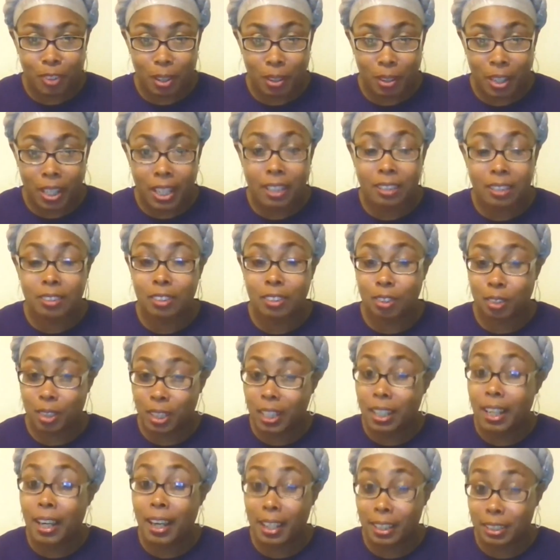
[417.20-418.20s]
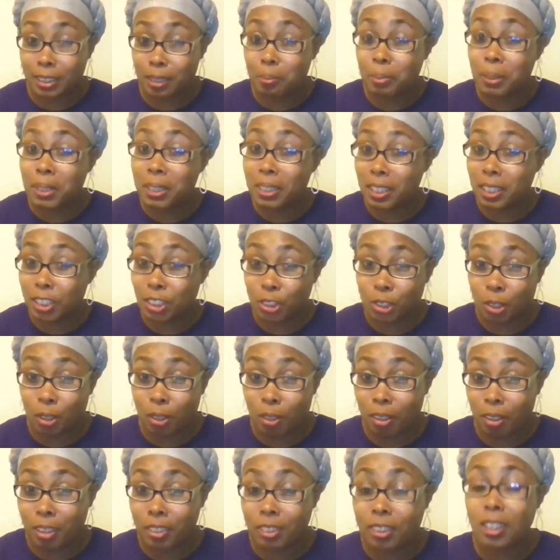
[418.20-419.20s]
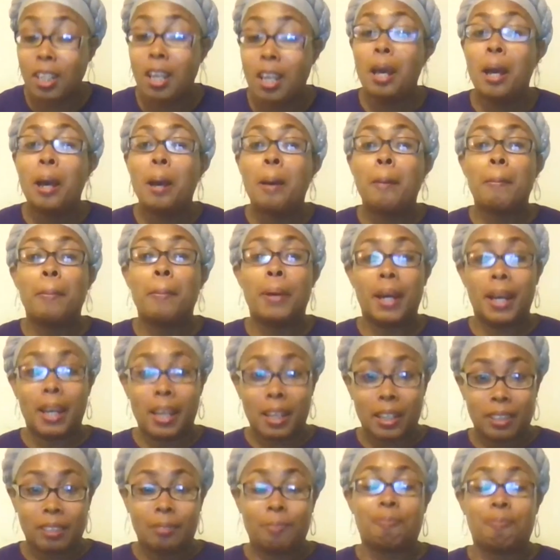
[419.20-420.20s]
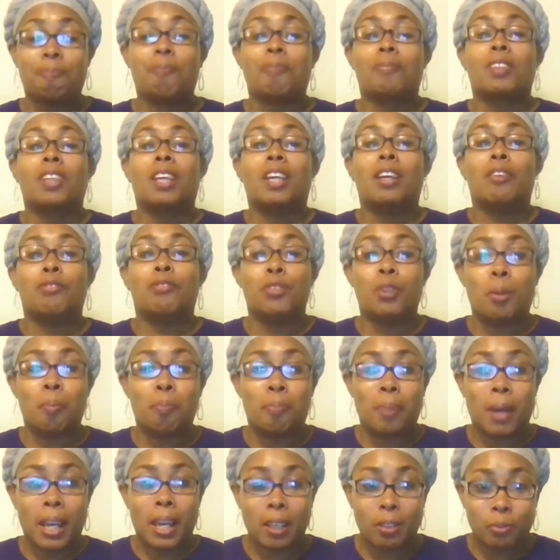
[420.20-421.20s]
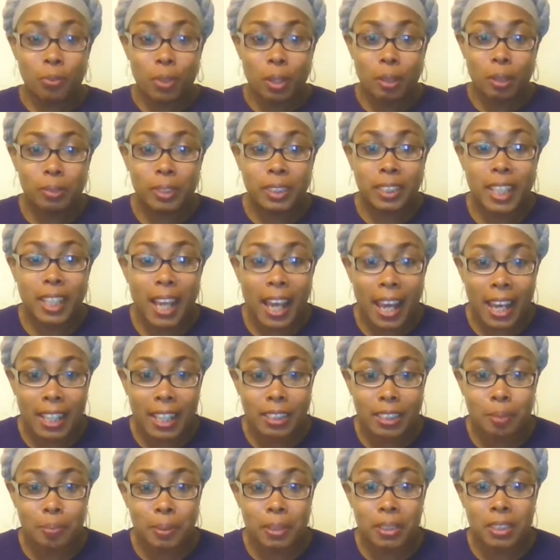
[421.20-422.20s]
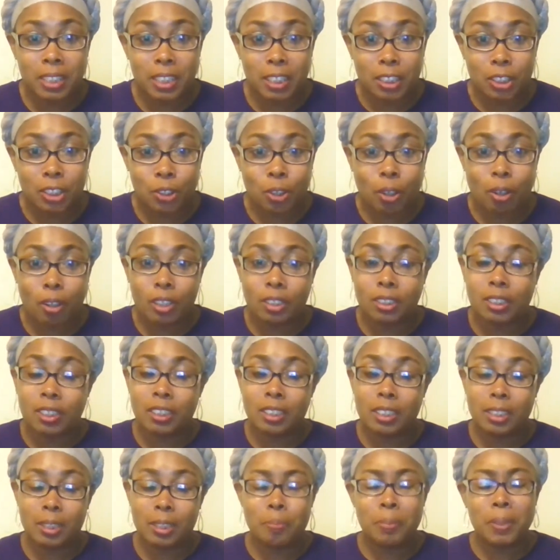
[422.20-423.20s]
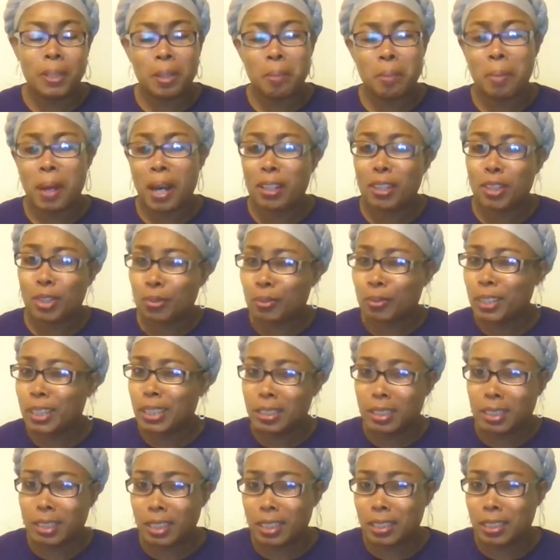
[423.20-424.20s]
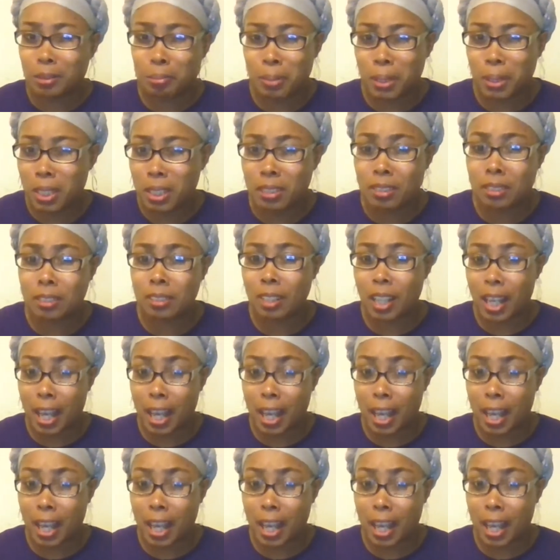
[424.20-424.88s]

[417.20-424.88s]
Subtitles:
All right, so it has to be discharged. But if your bankruptcy has been discharged and it's been about 3 to 6 months